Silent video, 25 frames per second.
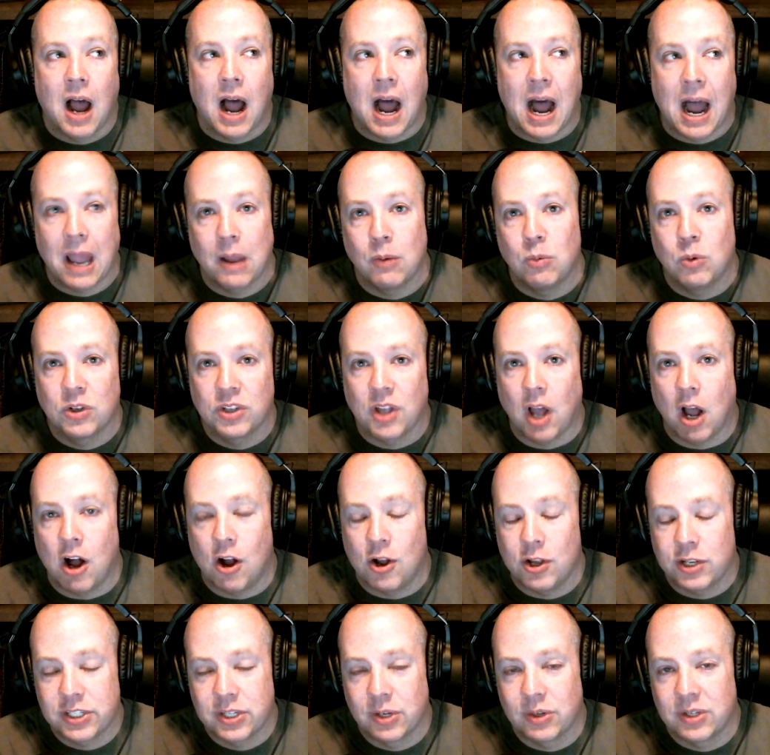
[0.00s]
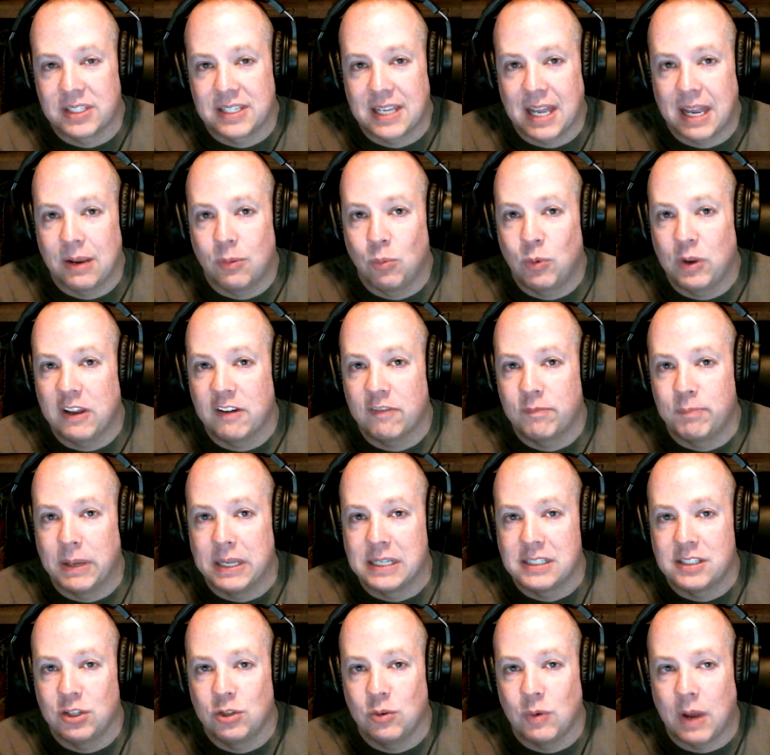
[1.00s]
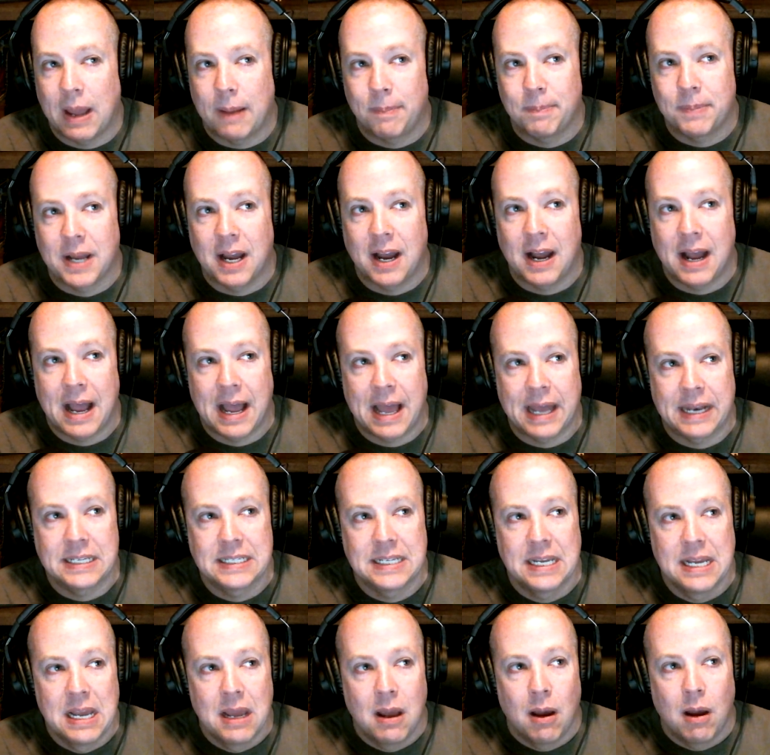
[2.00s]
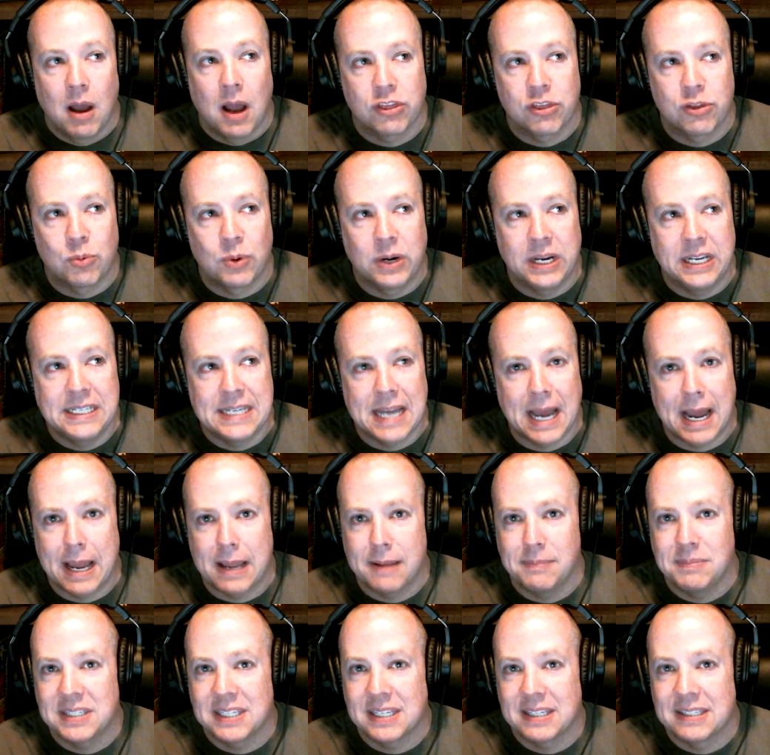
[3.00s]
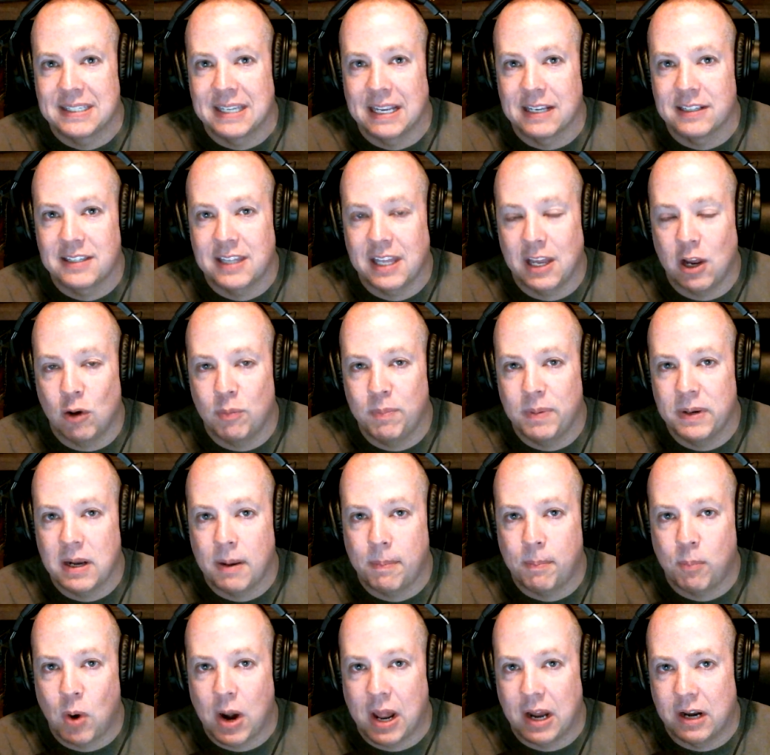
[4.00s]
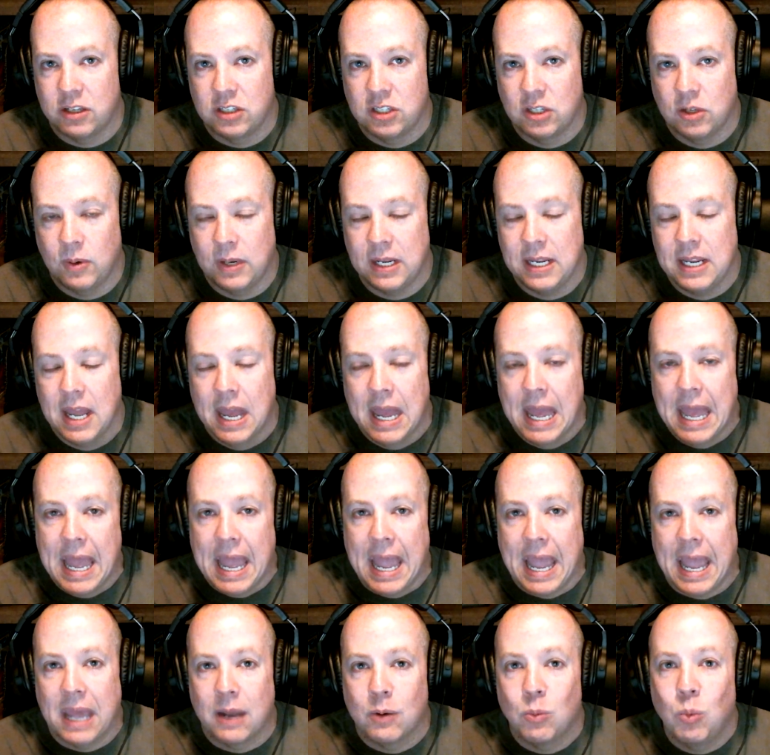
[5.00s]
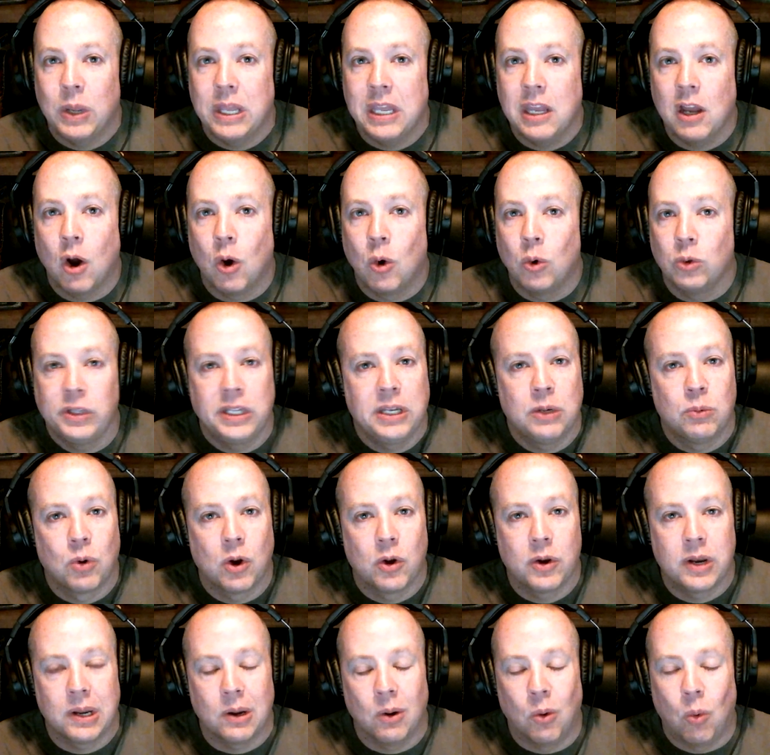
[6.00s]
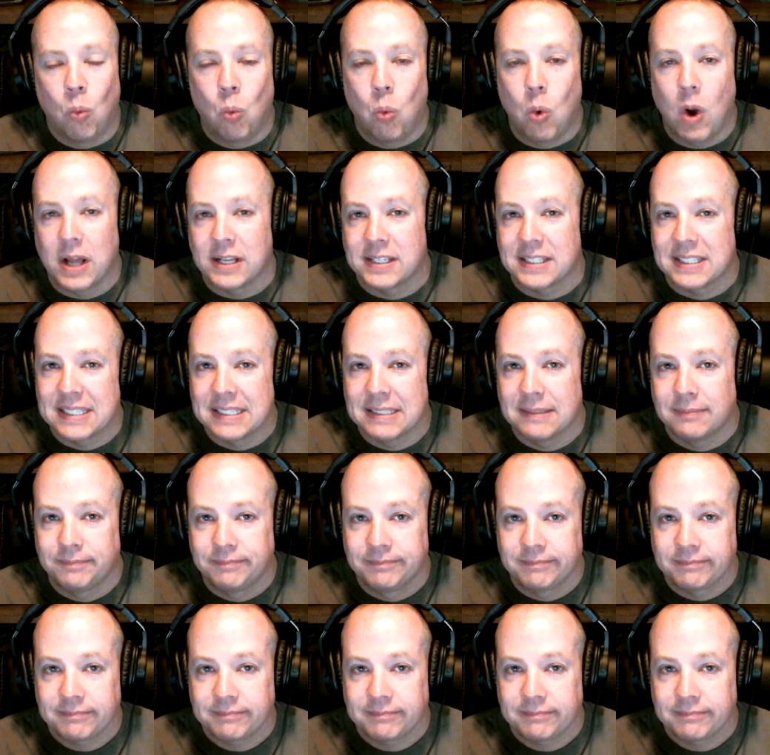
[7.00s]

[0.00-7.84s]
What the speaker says: I will also say we have been to Epcot 3 times since they opened up Ratatouille, and we only rode it once.